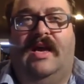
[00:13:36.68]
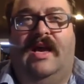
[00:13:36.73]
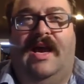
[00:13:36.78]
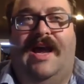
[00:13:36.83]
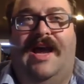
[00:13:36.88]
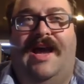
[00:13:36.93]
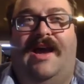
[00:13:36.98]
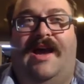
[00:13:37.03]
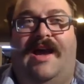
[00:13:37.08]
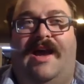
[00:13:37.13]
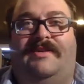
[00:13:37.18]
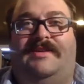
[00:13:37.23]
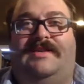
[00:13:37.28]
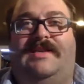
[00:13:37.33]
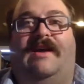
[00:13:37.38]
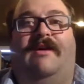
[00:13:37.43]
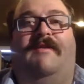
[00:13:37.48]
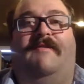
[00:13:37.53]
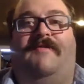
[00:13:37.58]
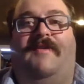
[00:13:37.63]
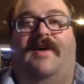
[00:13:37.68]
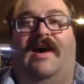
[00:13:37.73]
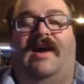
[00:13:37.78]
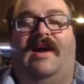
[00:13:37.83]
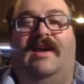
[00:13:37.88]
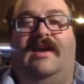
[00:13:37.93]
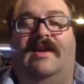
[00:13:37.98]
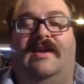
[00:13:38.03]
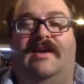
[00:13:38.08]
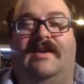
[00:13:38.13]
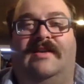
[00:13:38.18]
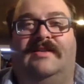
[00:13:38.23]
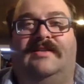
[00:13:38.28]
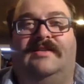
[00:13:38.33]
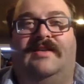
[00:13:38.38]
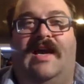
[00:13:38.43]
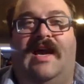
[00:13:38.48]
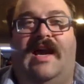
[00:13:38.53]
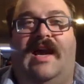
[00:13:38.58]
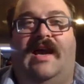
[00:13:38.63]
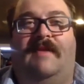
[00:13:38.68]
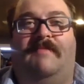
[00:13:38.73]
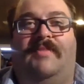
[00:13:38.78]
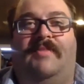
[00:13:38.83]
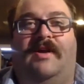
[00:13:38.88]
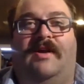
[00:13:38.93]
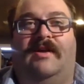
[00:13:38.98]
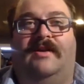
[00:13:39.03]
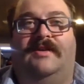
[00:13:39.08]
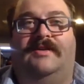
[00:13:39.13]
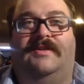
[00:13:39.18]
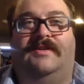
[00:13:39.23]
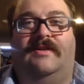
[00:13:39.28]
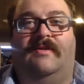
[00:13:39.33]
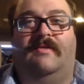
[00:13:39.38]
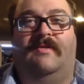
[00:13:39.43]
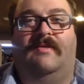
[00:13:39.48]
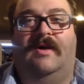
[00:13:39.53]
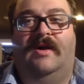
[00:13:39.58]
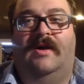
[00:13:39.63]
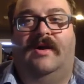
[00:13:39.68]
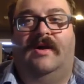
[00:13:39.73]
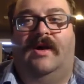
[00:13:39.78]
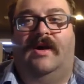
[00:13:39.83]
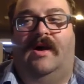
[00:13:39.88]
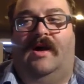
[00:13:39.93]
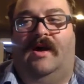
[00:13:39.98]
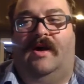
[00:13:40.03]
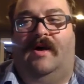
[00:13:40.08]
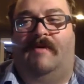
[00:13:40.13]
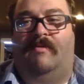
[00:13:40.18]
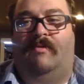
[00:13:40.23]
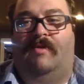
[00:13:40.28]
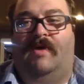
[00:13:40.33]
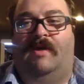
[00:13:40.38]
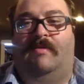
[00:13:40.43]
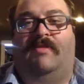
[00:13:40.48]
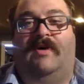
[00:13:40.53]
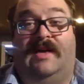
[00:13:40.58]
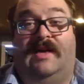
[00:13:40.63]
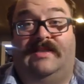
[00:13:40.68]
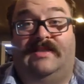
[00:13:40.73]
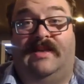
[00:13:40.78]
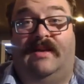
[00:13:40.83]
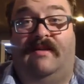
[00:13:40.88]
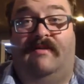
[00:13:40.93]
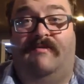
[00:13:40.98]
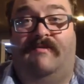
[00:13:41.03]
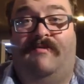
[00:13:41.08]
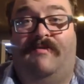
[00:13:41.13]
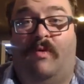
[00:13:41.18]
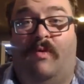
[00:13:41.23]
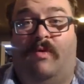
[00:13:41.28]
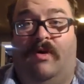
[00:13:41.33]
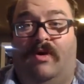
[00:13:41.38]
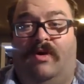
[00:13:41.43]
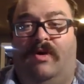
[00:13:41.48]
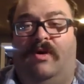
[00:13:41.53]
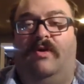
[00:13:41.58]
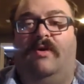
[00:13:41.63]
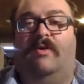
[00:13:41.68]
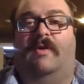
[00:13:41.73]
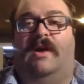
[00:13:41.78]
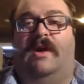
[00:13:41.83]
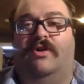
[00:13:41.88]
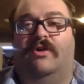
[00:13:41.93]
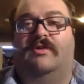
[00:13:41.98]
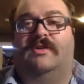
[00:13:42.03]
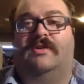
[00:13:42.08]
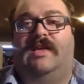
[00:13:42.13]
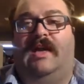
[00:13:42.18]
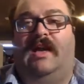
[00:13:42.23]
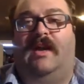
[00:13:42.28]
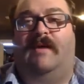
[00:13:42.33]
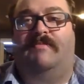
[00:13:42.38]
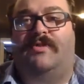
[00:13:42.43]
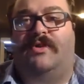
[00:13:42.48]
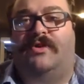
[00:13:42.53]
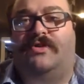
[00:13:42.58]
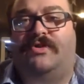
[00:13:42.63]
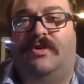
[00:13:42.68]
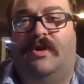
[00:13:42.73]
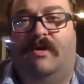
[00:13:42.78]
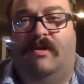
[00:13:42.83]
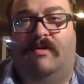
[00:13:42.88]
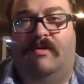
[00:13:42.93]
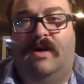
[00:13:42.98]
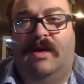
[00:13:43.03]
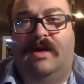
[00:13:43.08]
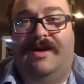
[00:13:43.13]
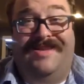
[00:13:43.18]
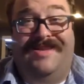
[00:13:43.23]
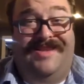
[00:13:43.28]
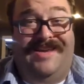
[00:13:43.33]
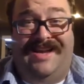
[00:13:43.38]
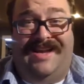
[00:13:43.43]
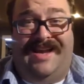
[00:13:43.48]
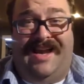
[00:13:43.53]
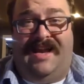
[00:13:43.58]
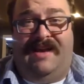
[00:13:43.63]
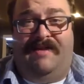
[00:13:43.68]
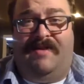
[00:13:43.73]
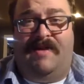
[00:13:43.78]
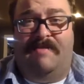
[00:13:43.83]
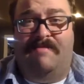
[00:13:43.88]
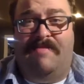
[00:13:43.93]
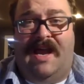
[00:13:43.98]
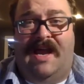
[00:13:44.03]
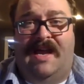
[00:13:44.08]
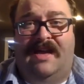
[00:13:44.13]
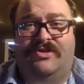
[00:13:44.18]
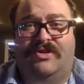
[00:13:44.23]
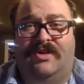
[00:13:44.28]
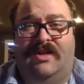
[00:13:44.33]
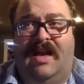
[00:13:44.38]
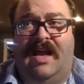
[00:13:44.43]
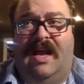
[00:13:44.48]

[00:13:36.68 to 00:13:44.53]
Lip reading: how terrifying is that? But also, what a blessing for you and your team to show that kind of compassion.